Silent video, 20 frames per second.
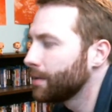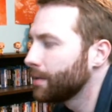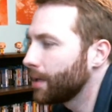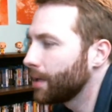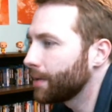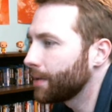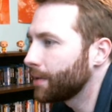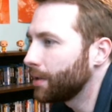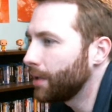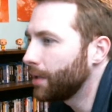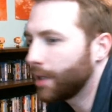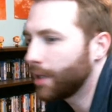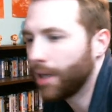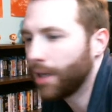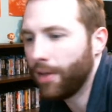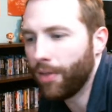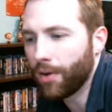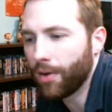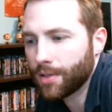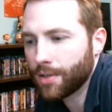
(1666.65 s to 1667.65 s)
get the link
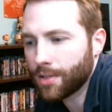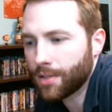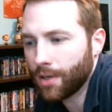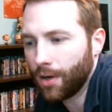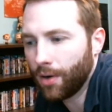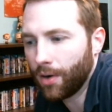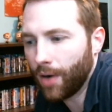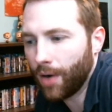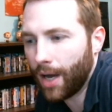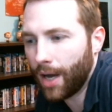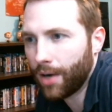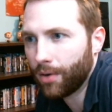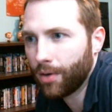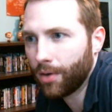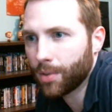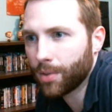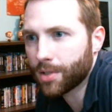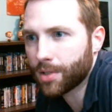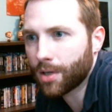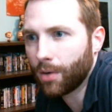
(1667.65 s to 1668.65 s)
either, so I don't know
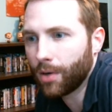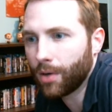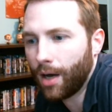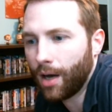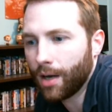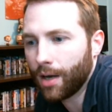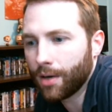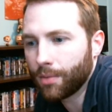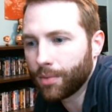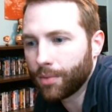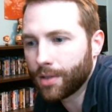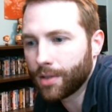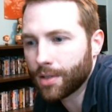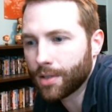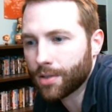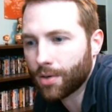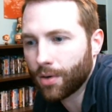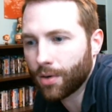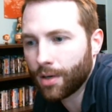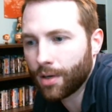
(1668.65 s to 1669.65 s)
what's going on with
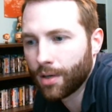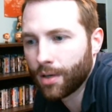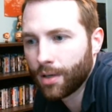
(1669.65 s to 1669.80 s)
Discord.